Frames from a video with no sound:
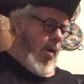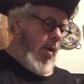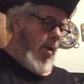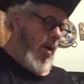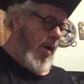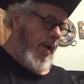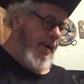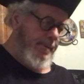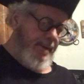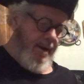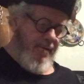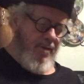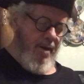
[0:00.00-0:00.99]

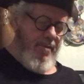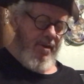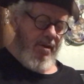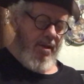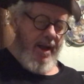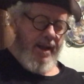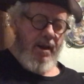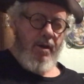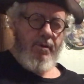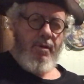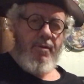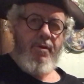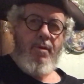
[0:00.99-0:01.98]
And if I feel like it, I'll
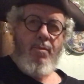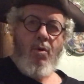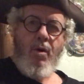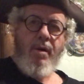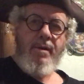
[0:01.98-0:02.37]
do a few more.